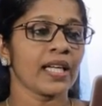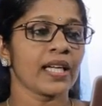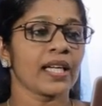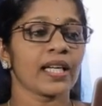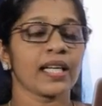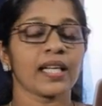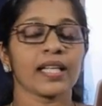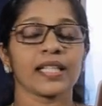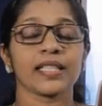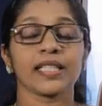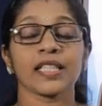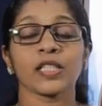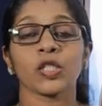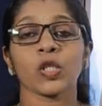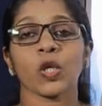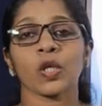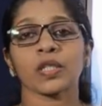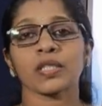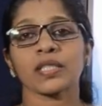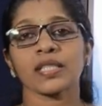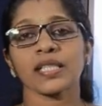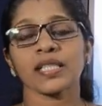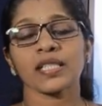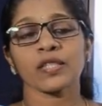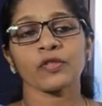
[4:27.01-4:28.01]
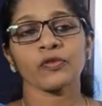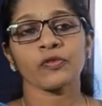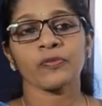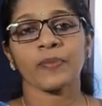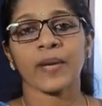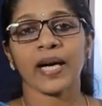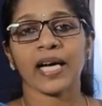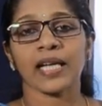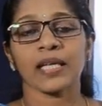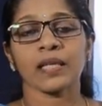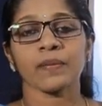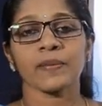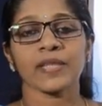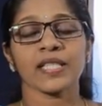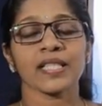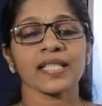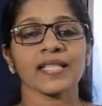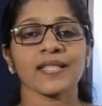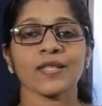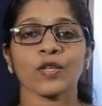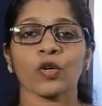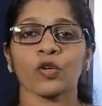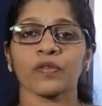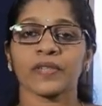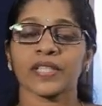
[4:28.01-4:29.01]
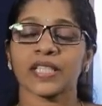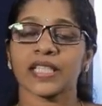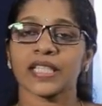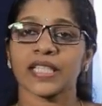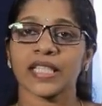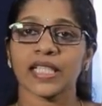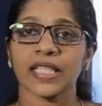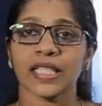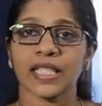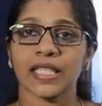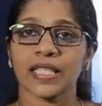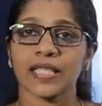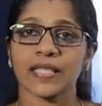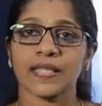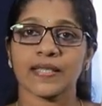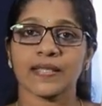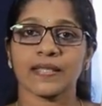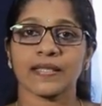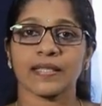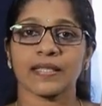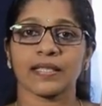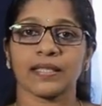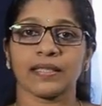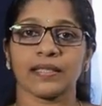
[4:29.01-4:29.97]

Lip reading: The doctrine of parliamentary sovereignty is